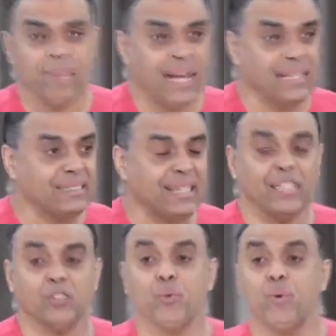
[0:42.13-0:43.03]
Then I
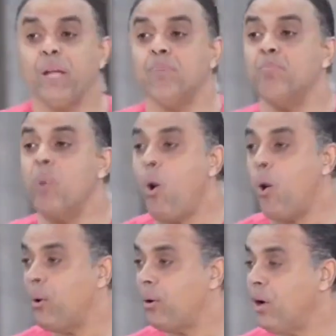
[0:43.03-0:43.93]
started to read
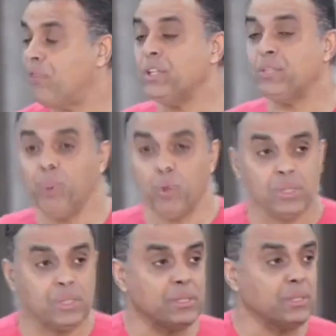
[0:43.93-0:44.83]
more of his
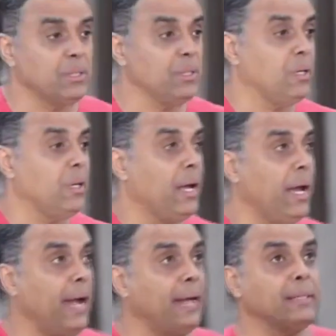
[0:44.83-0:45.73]
books
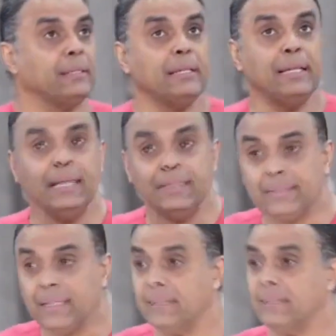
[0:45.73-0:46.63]
and
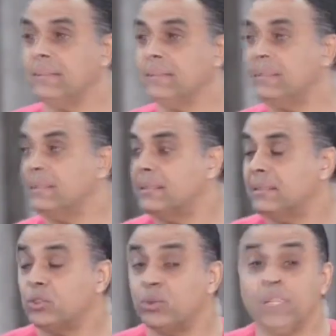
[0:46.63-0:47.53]
listen
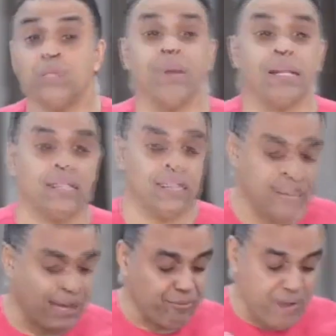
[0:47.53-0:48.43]
to his
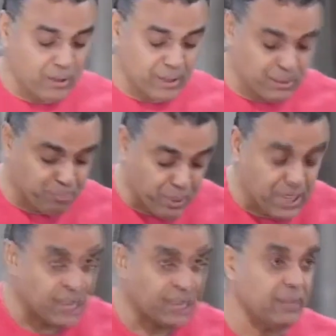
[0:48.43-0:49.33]
messages. I found his
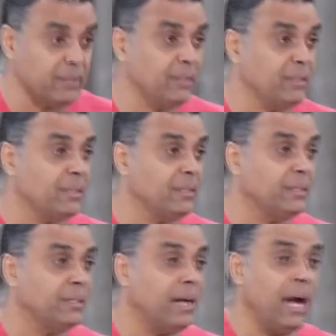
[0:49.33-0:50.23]
preaching.
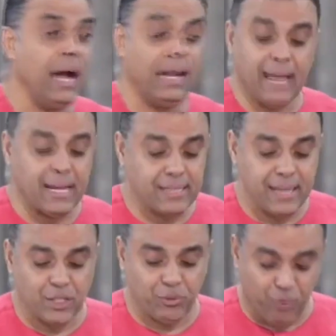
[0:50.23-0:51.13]
And I
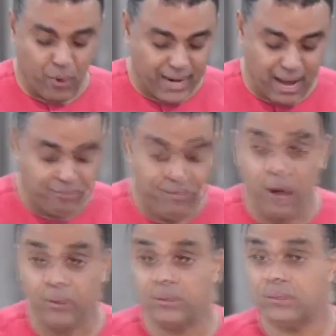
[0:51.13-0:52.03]
searched for and I
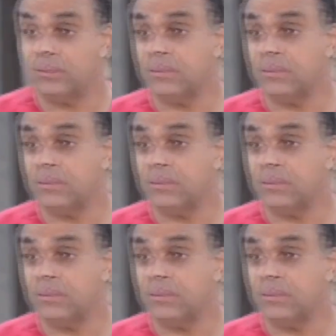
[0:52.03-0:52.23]
found